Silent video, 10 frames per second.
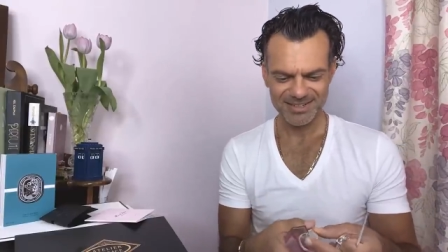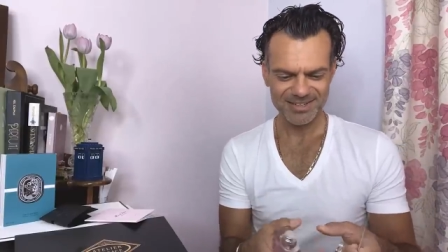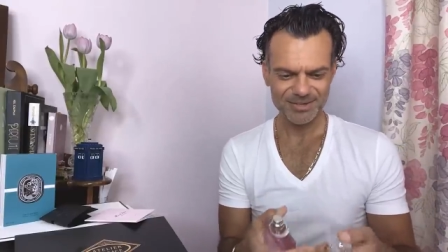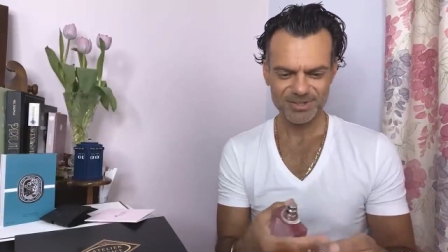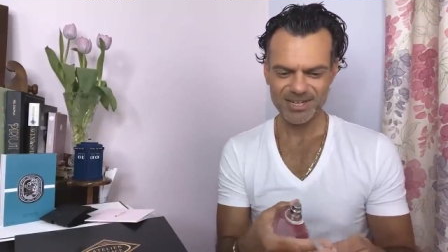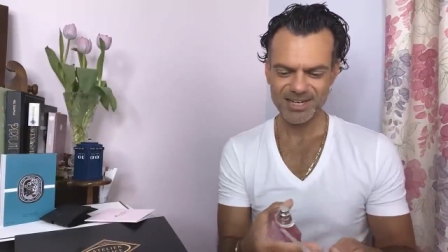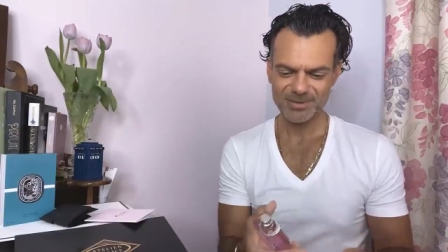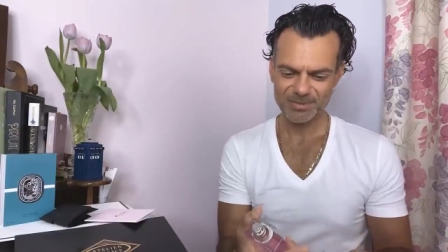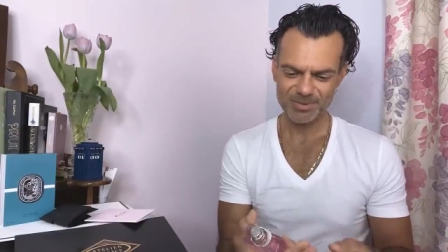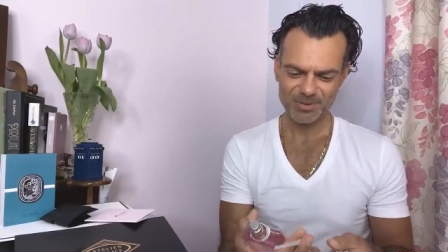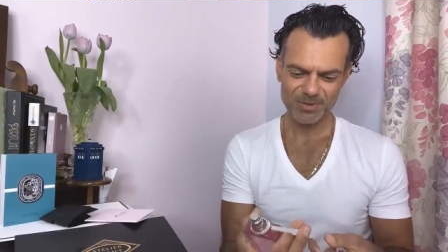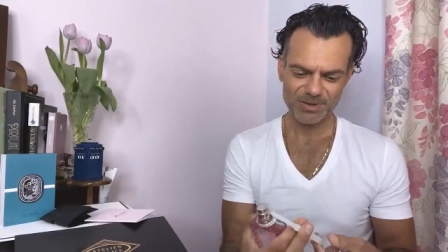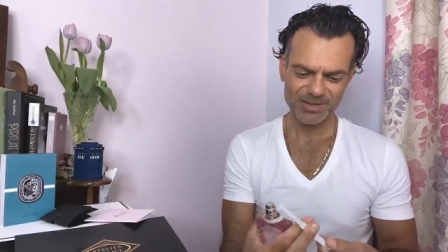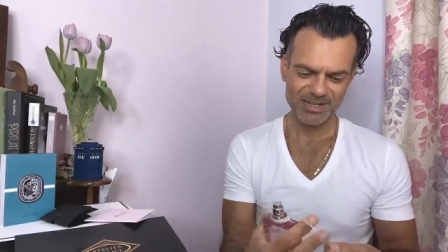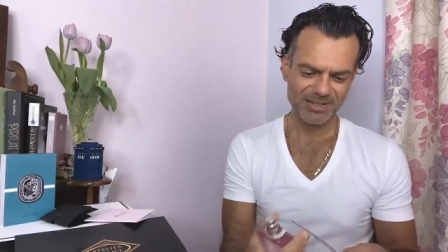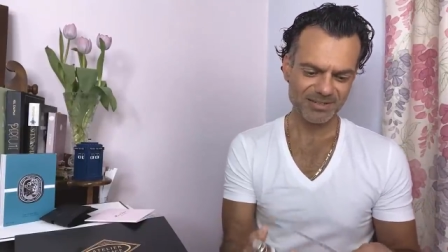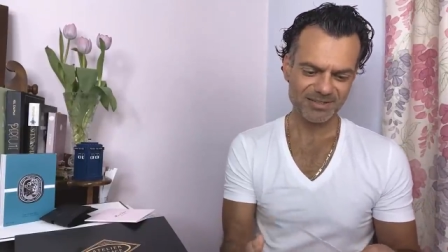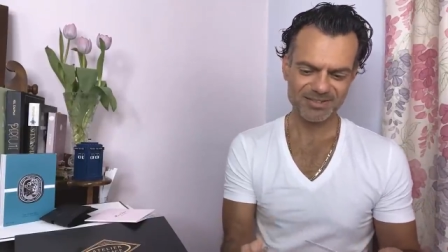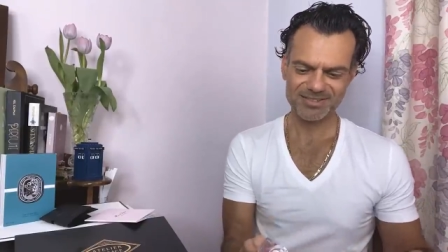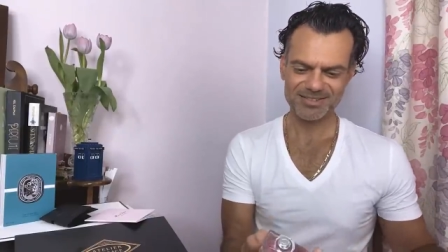Can you tell I'm a bit worried?
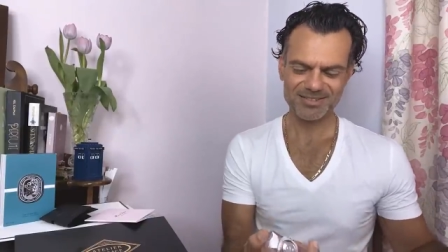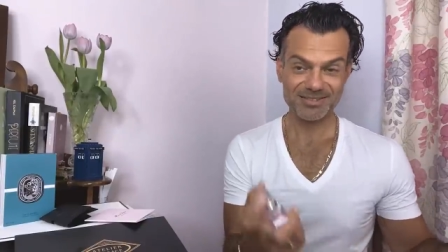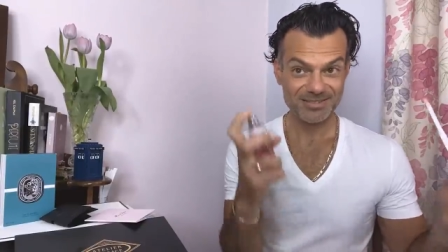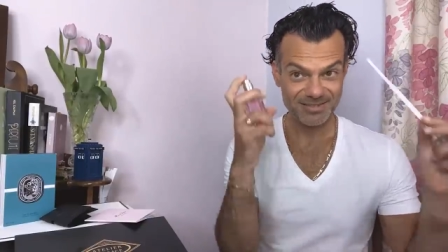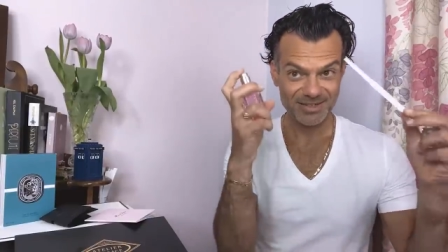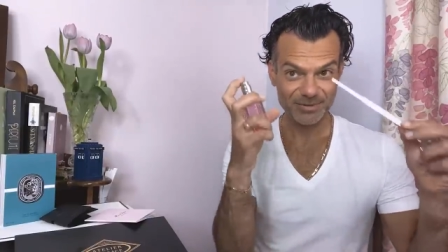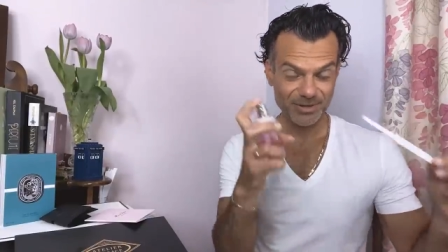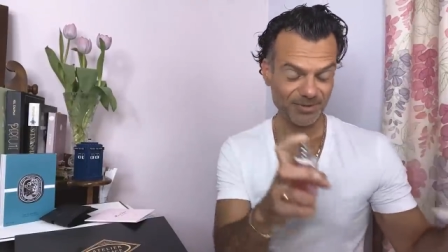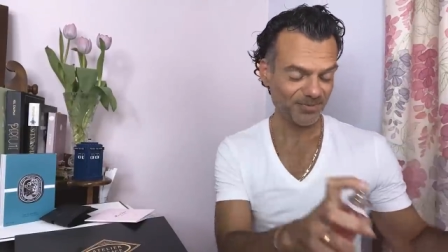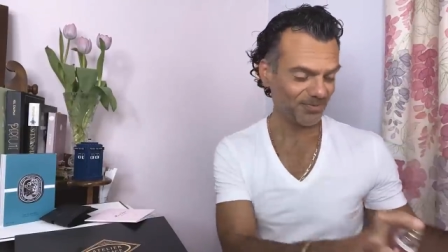Here we go.